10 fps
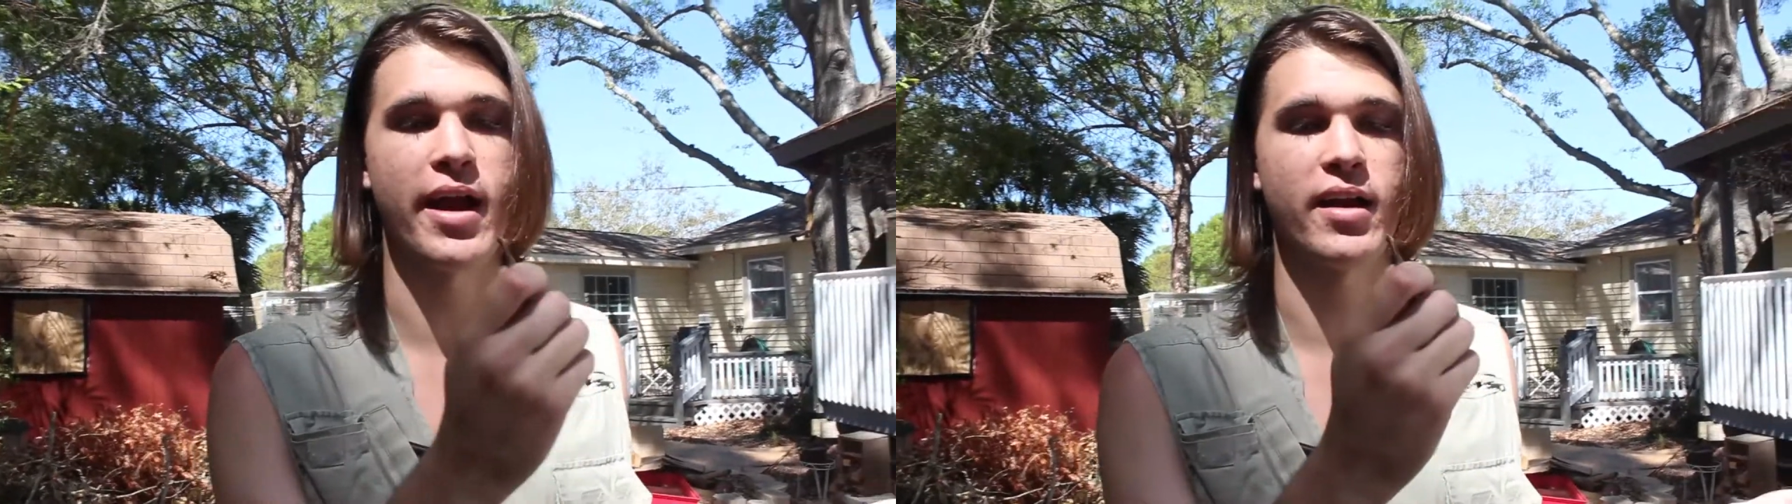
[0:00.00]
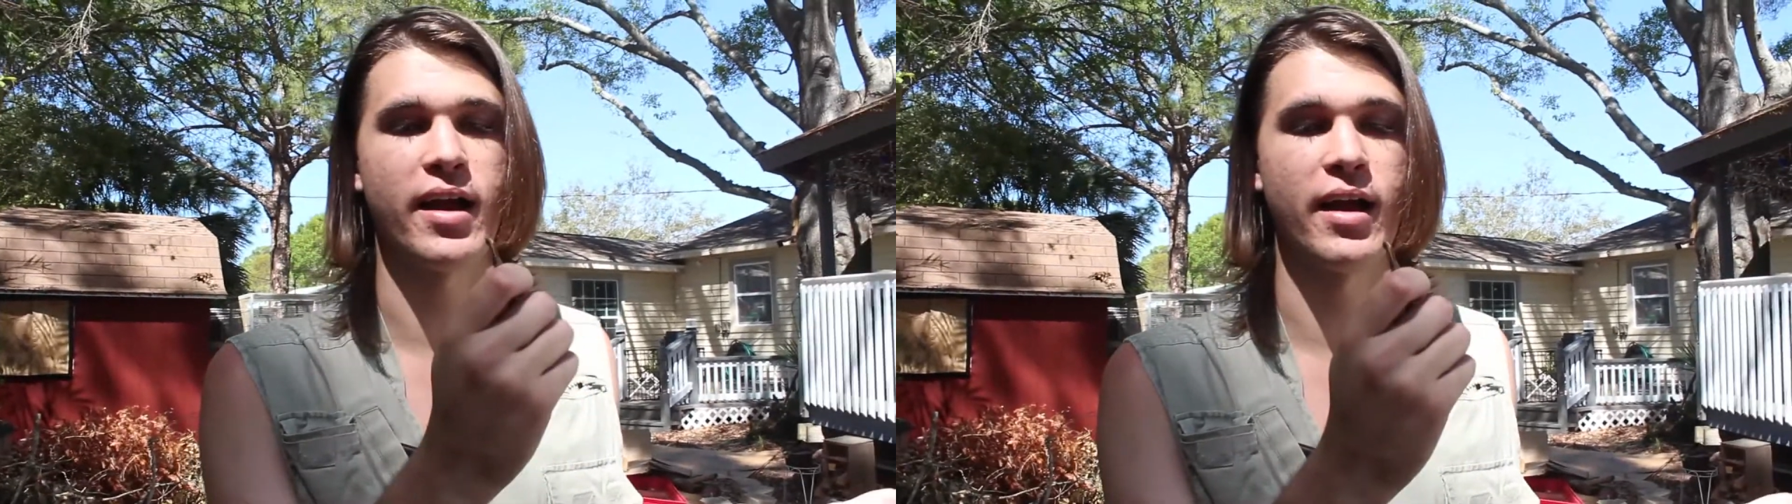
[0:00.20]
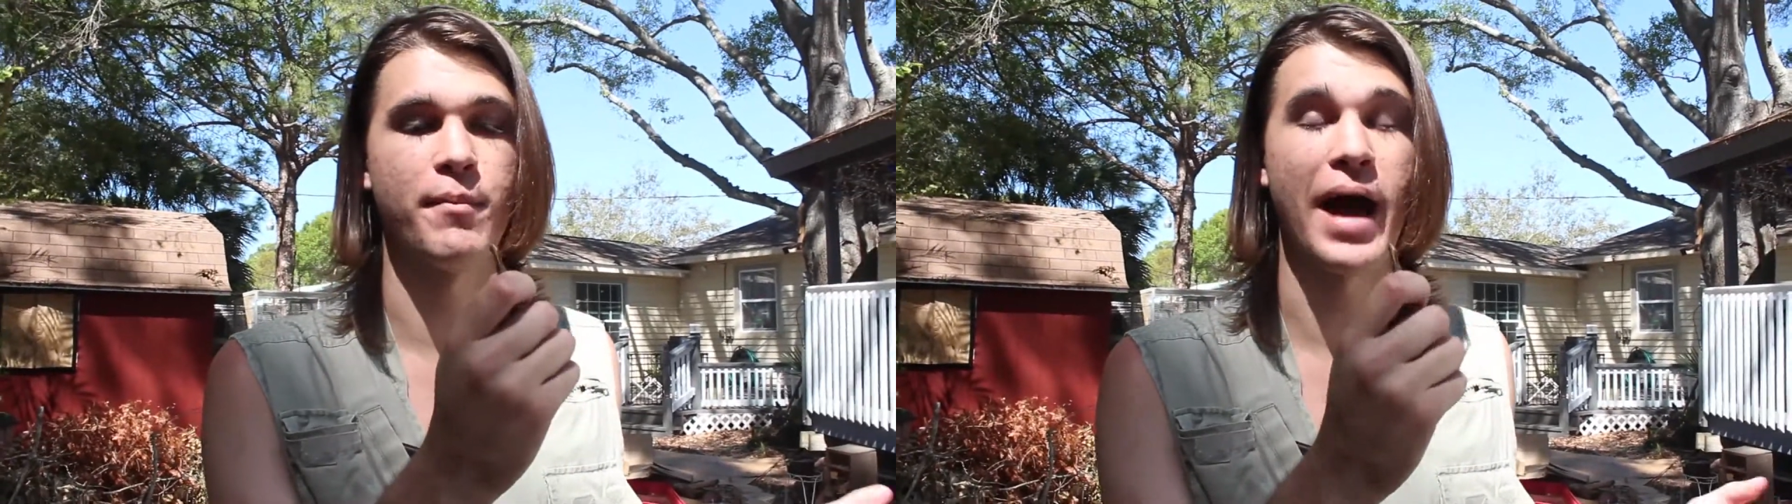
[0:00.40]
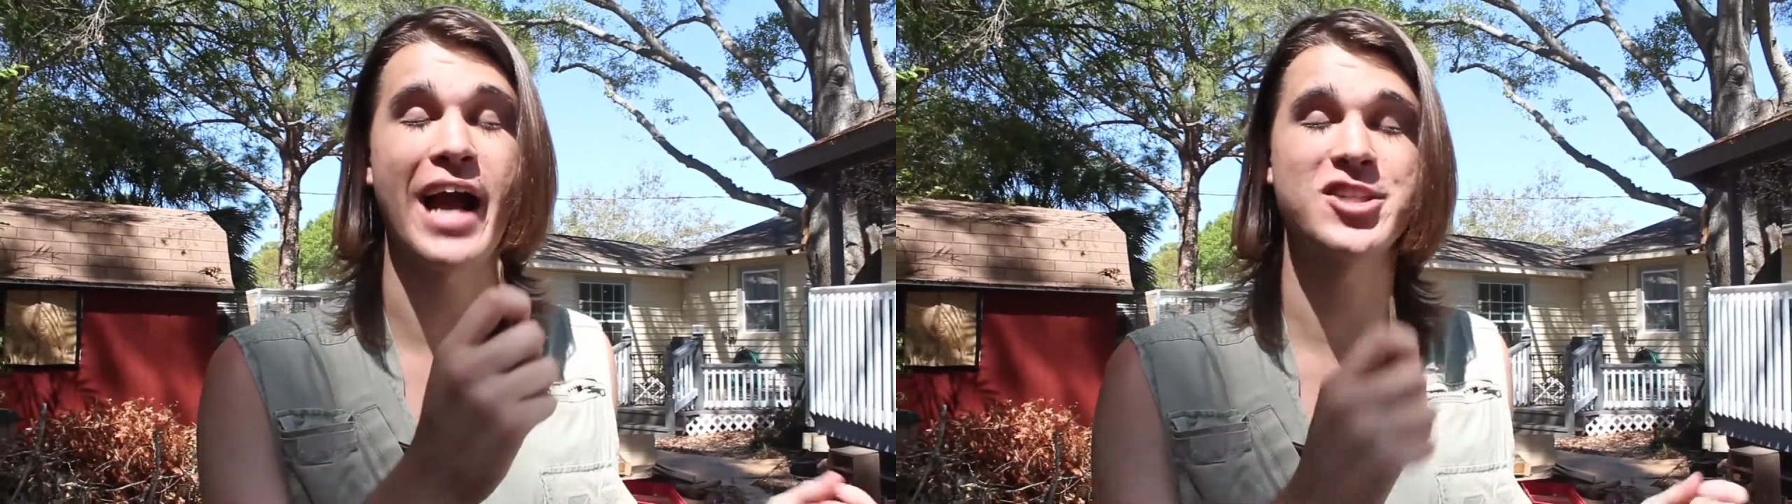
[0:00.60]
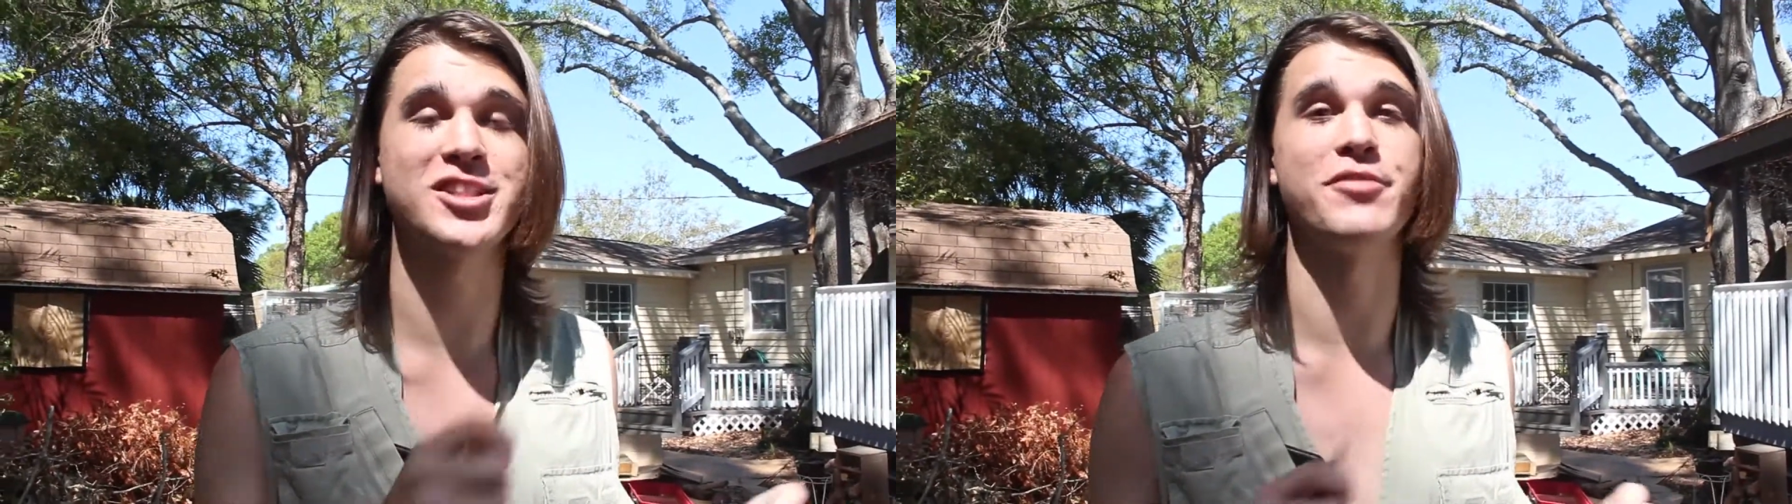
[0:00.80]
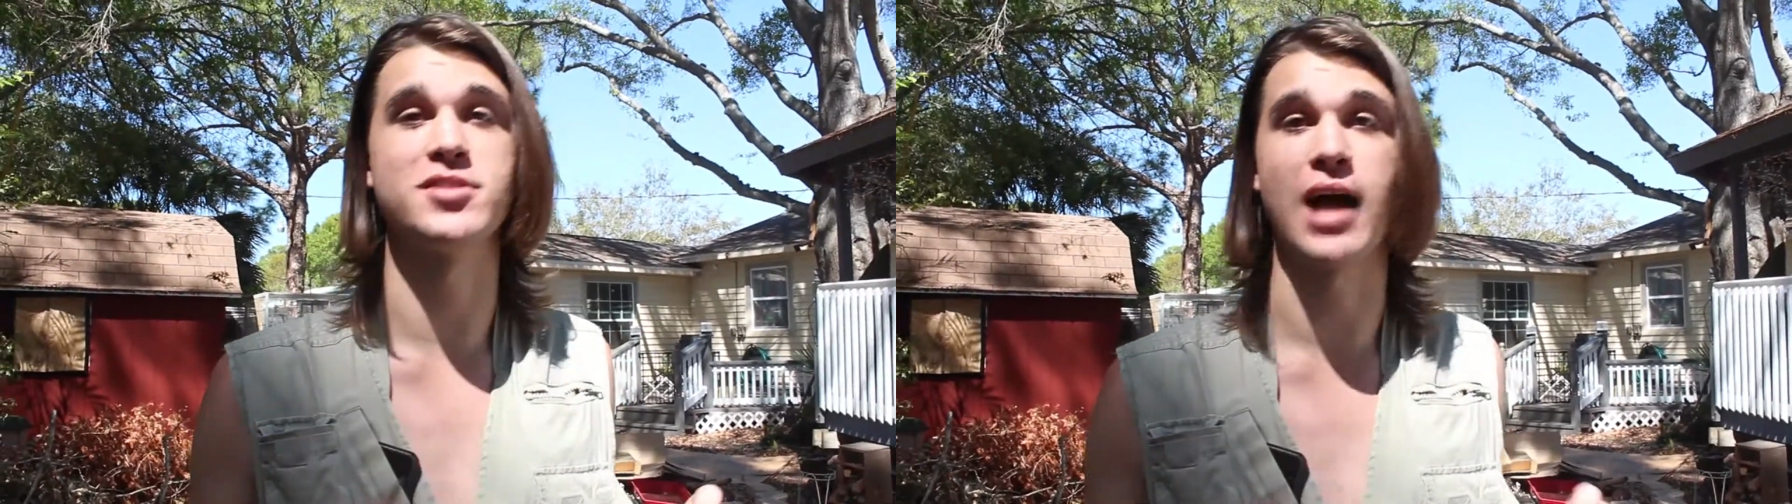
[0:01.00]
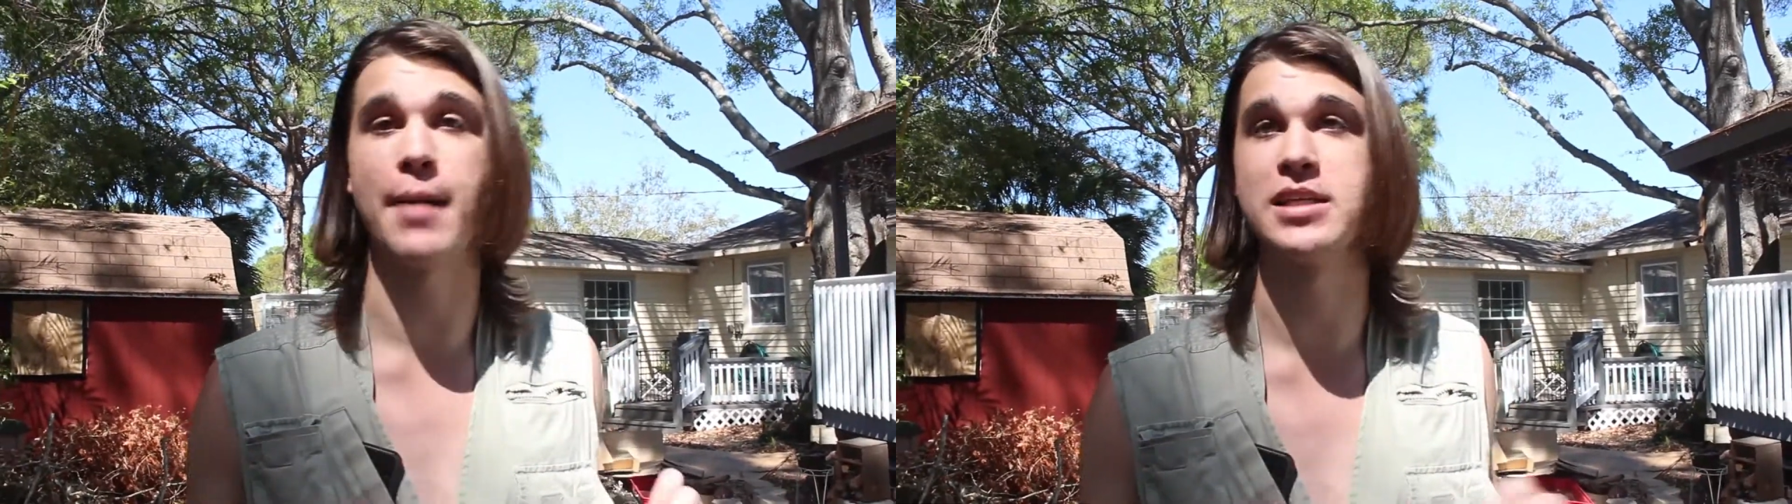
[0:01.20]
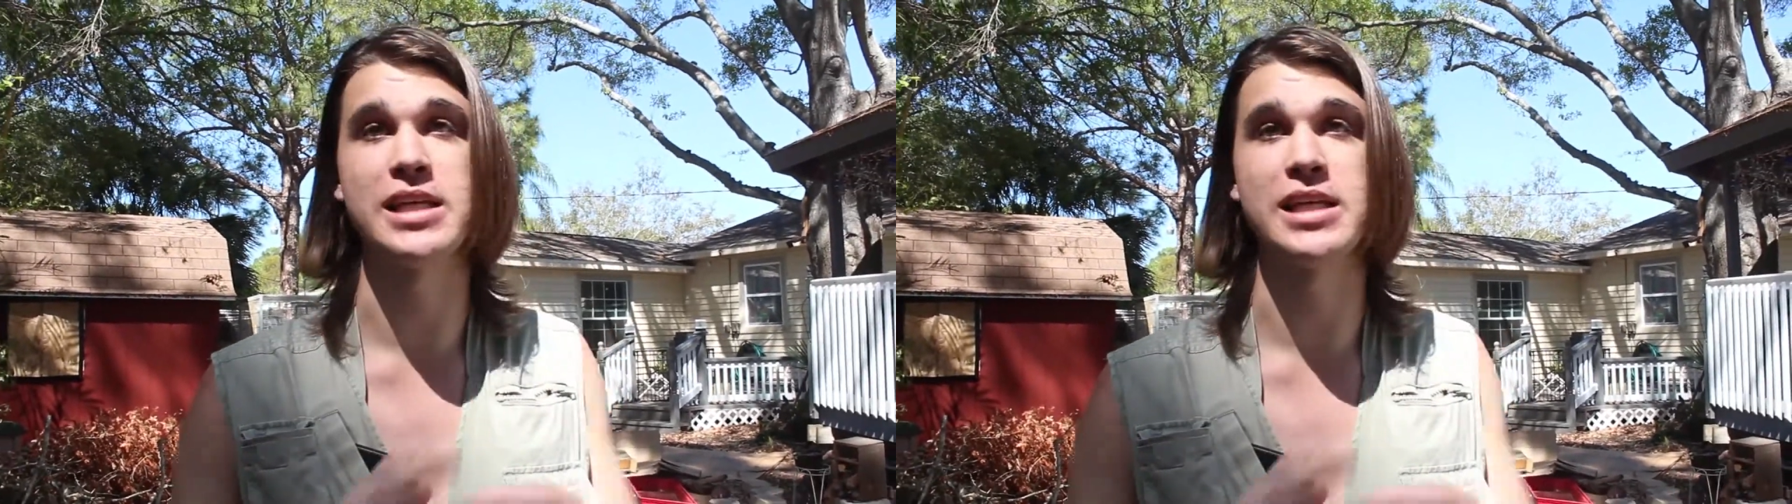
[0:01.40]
I actually have stopped